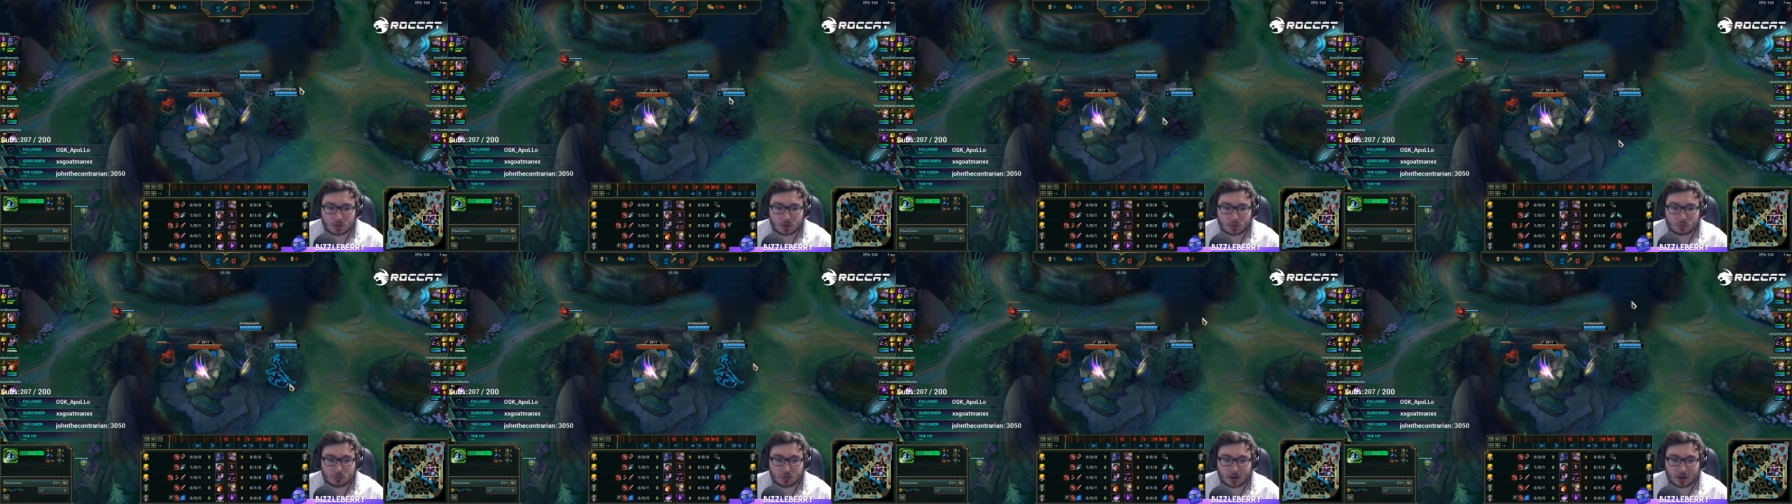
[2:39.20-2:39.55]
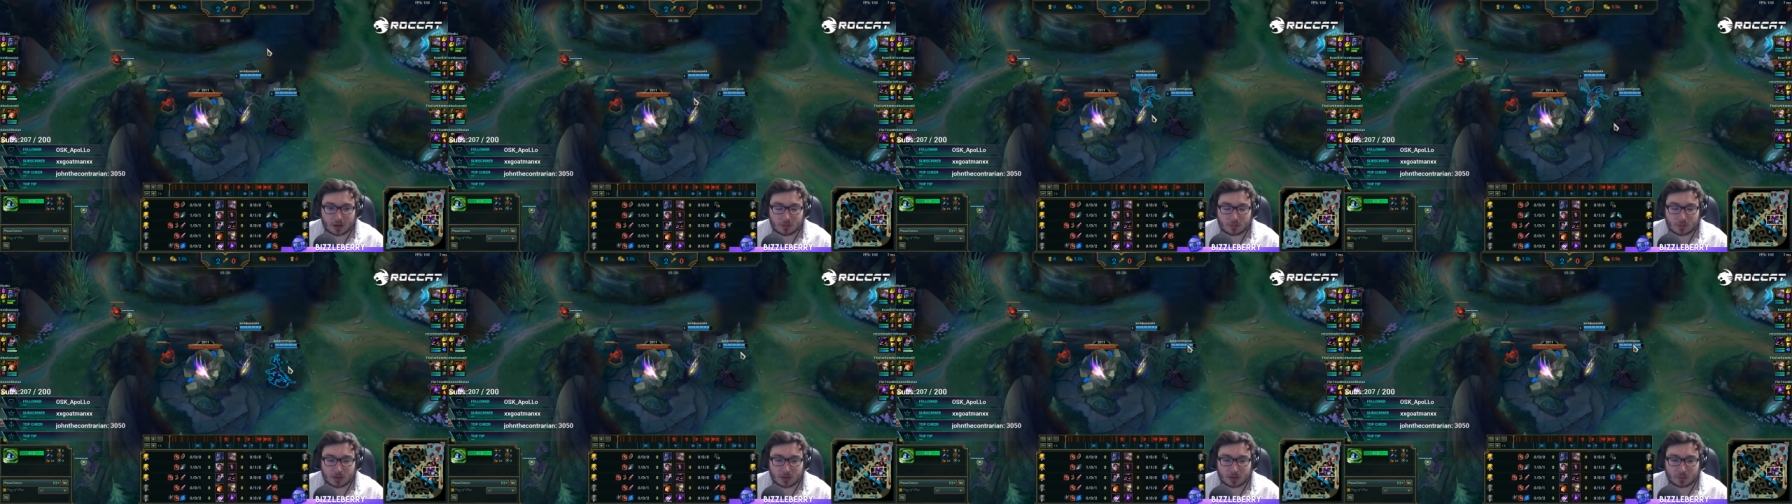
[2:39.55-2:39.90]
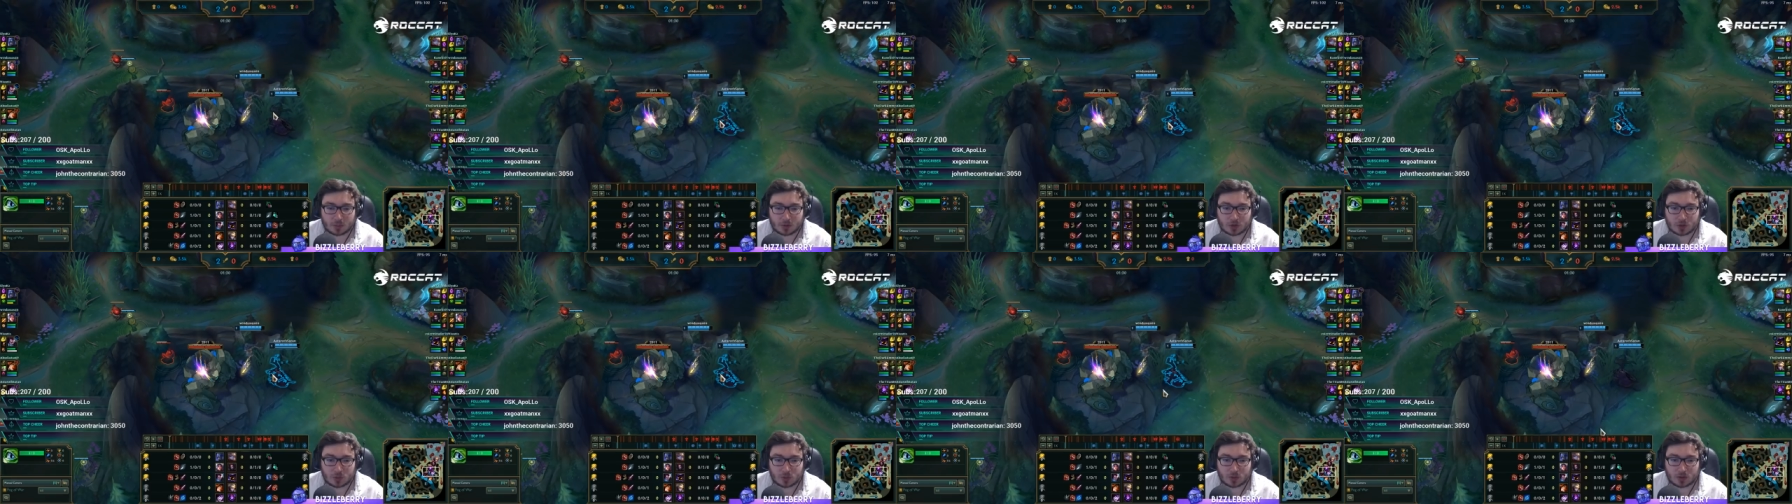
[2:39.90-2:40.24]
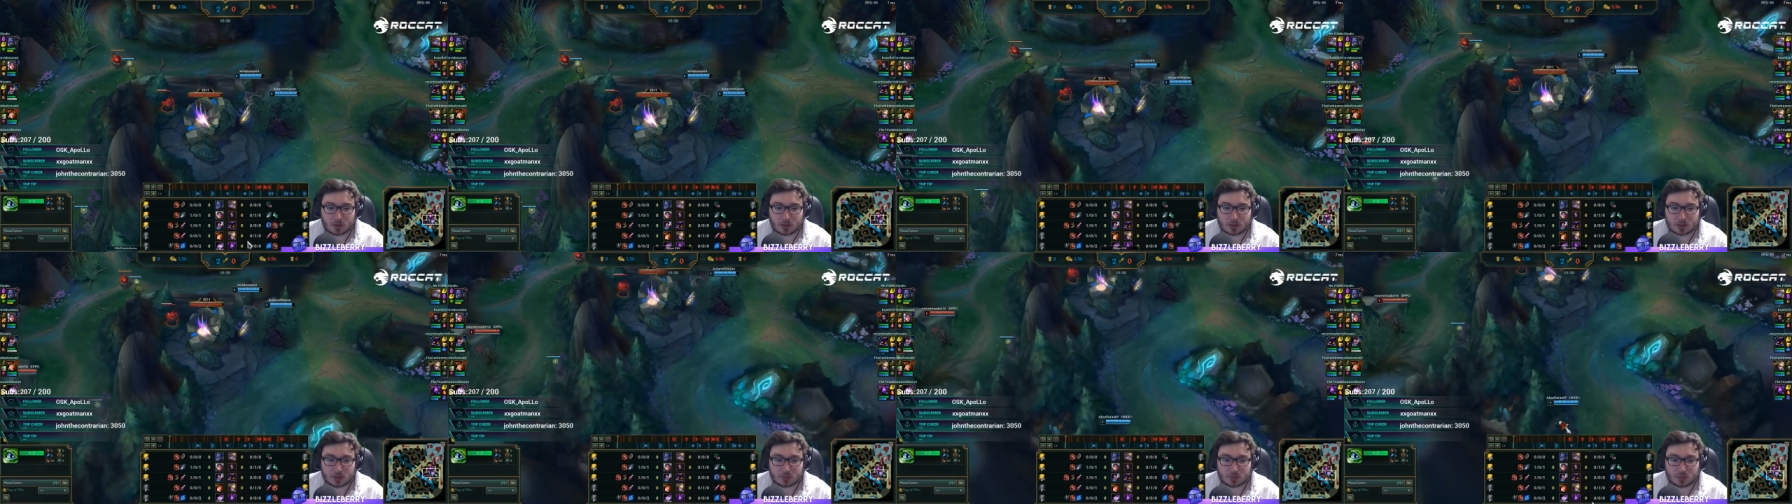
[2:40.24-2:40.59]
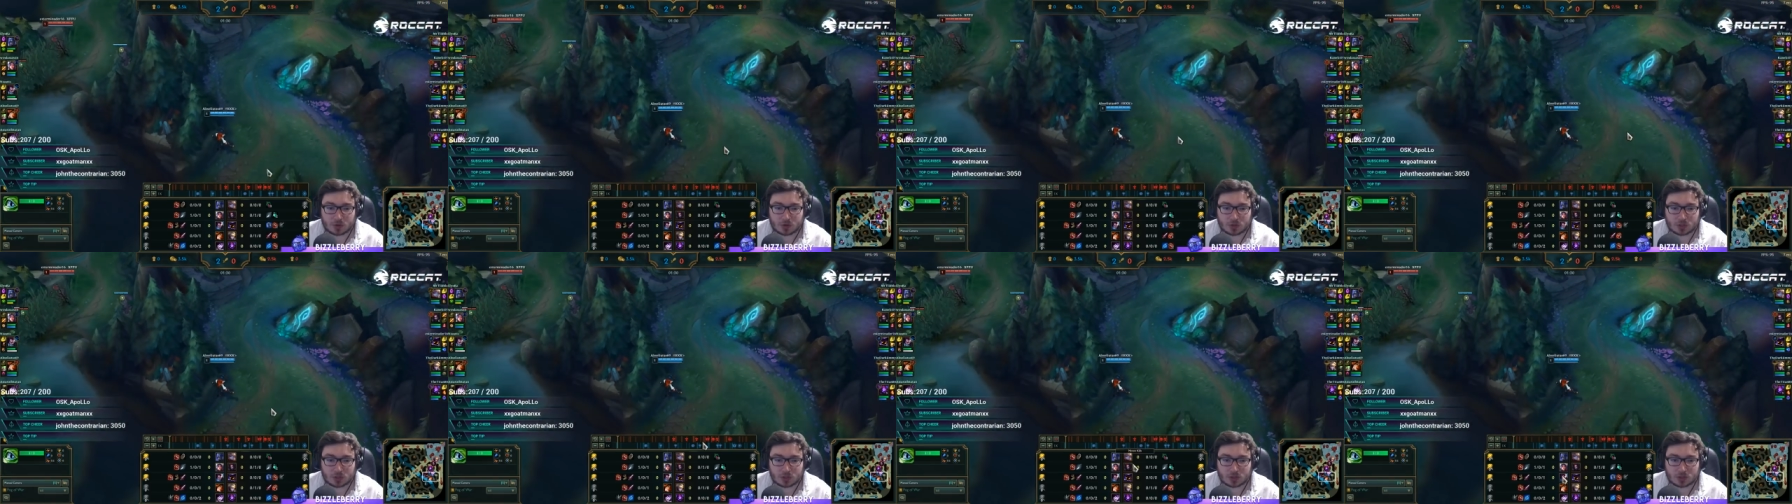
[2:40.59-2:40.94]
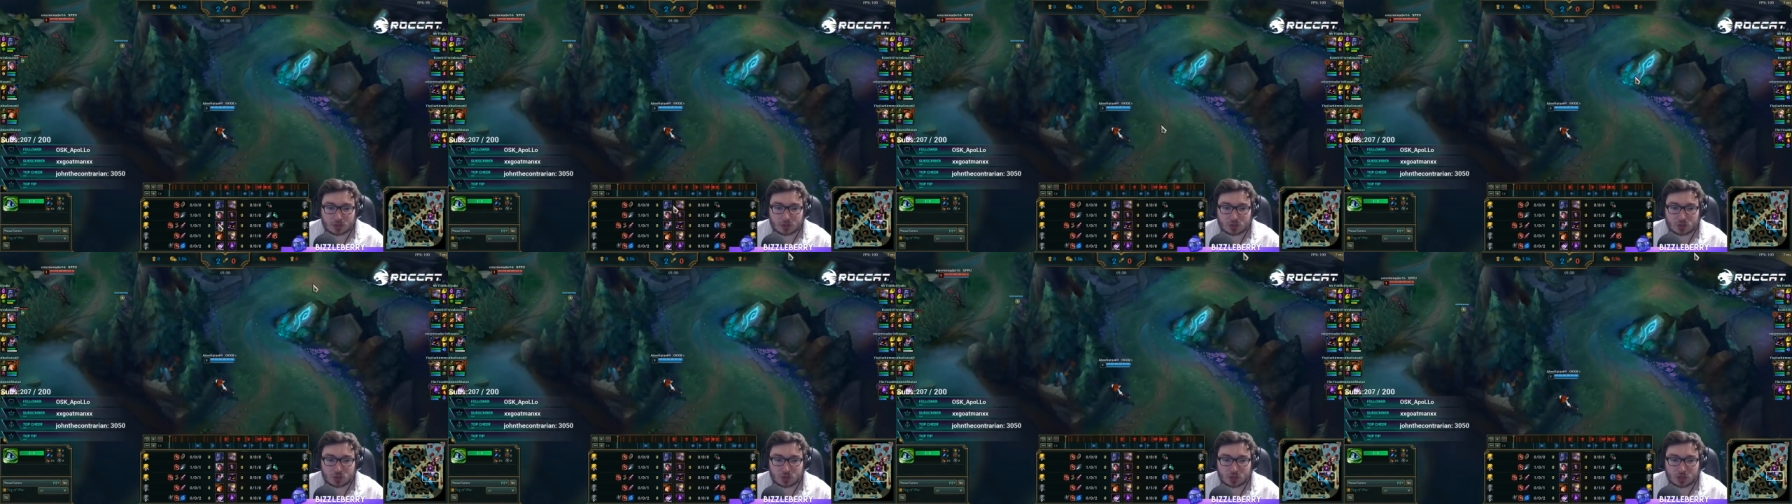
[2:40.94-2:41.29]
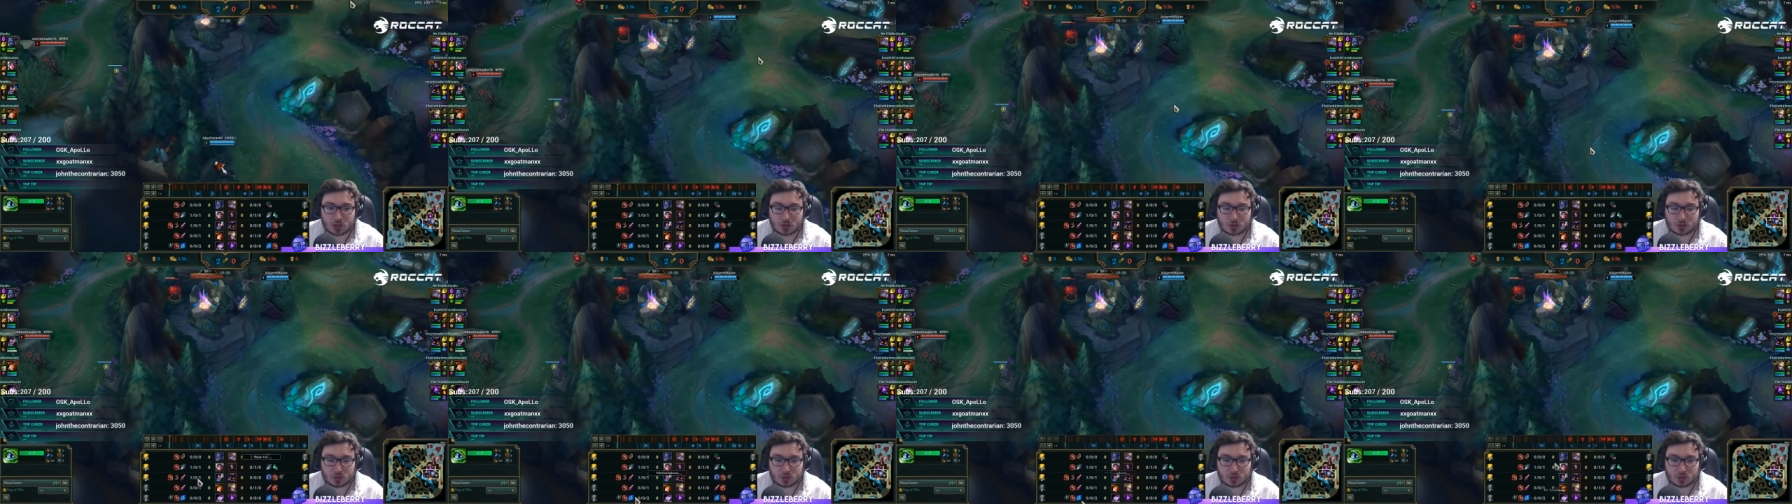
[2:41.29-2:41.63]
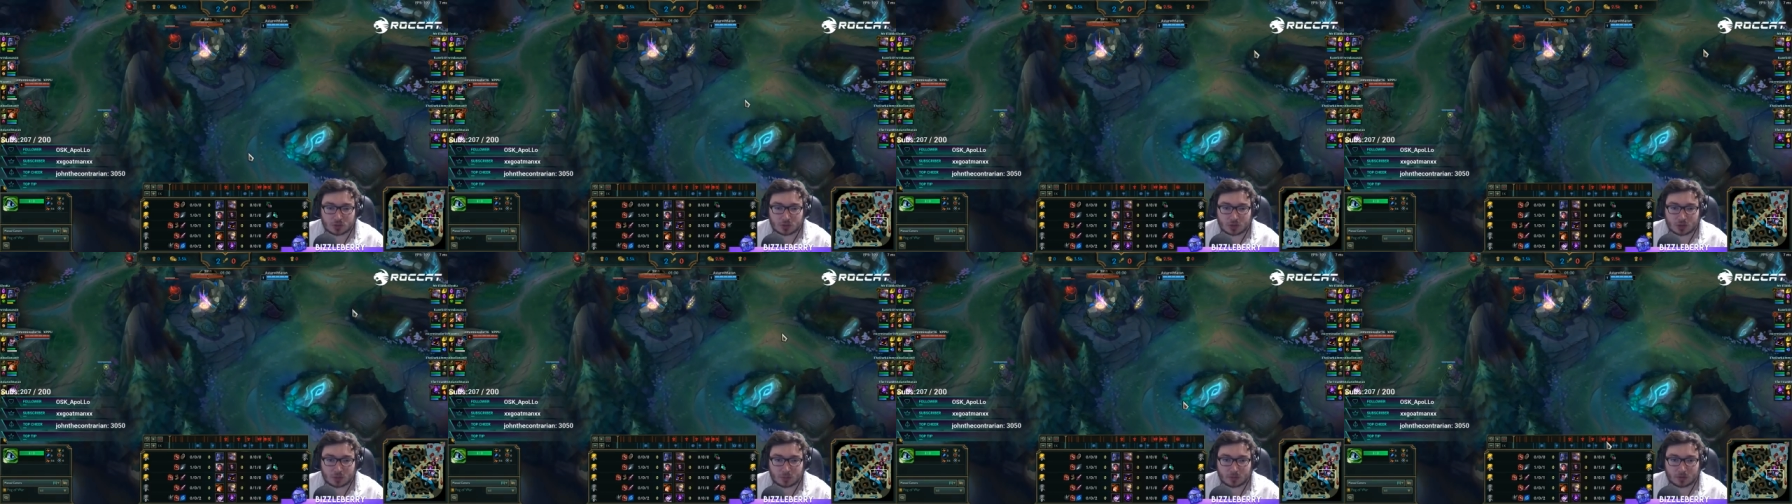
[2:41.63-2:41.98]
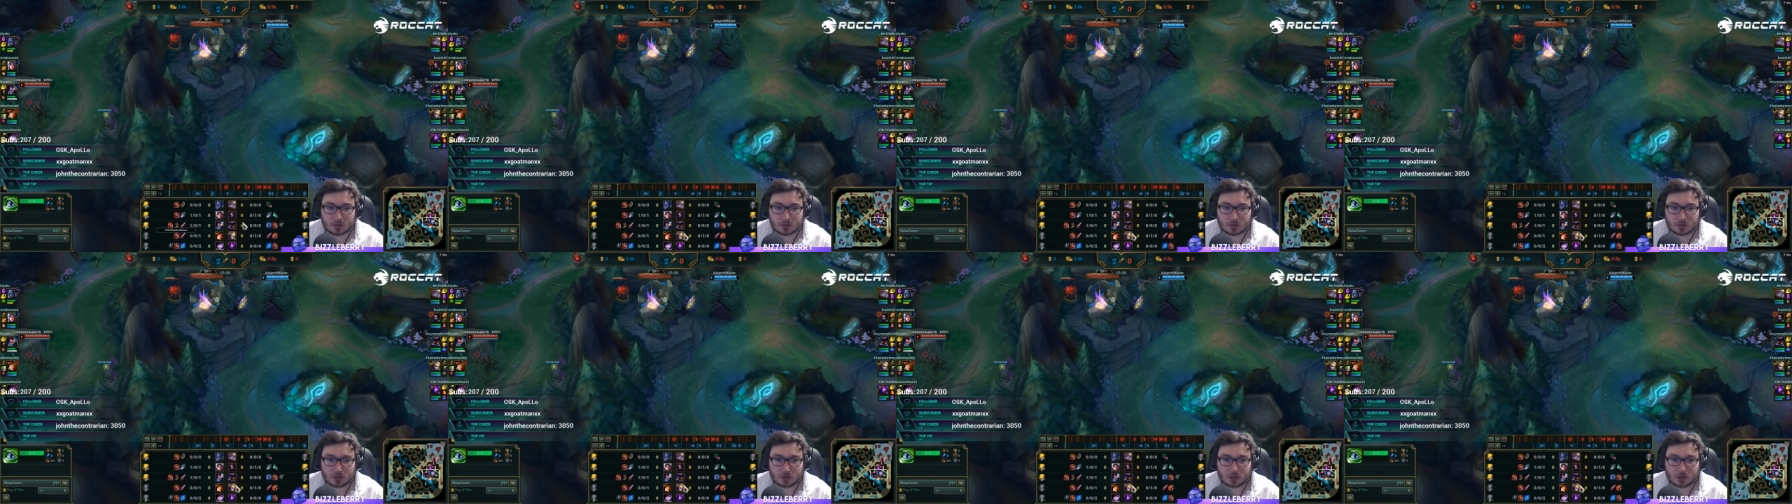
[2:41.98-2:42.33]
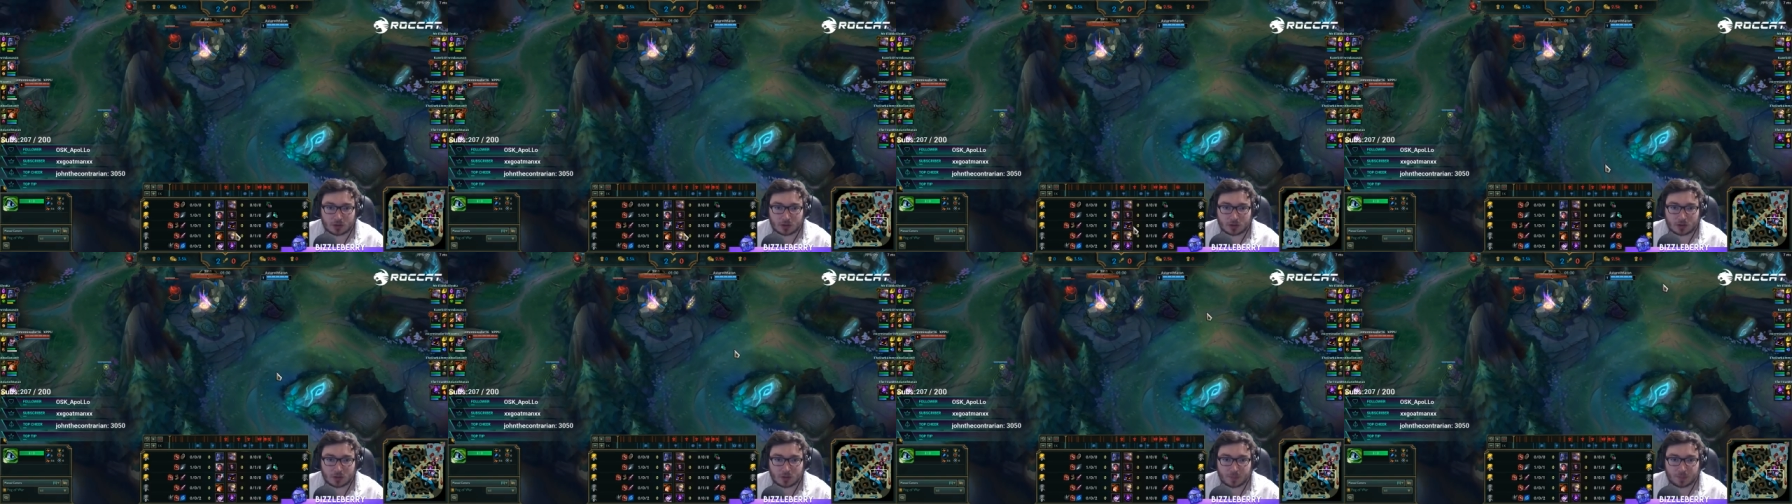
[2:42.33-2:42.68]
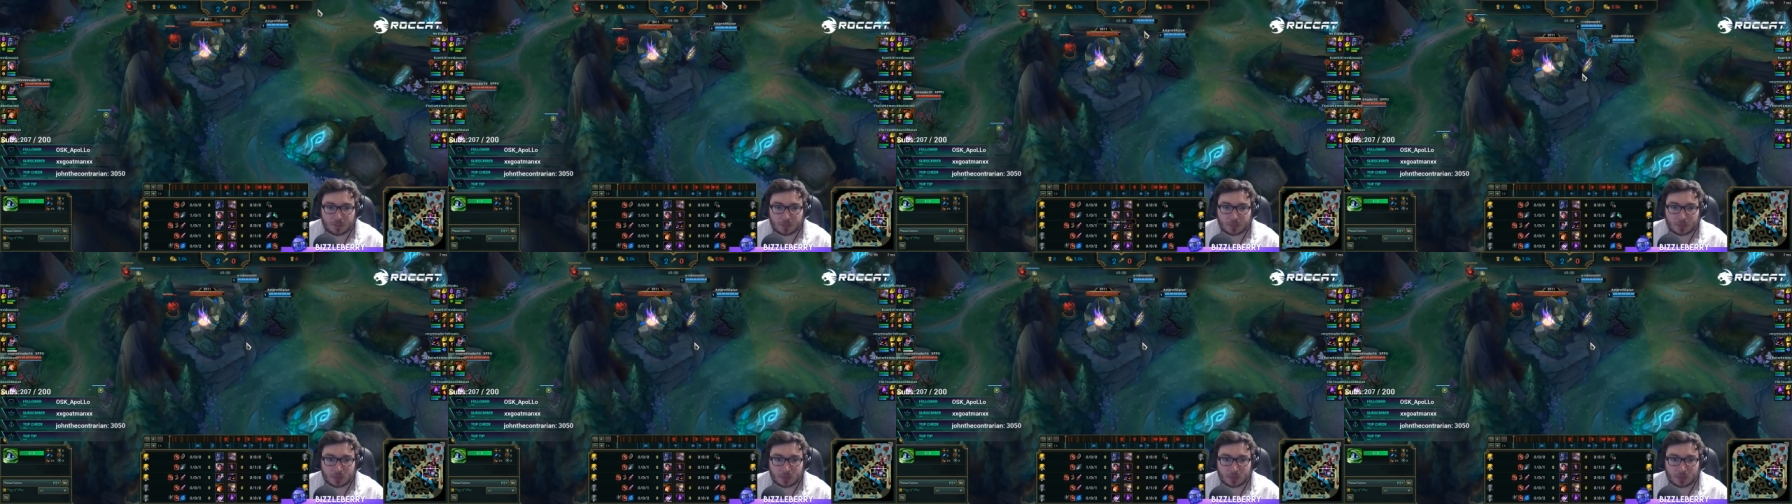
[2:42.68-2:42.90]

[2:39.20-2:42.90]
But I'd recommend when you were in this brush and as soon as you saw them coming through here,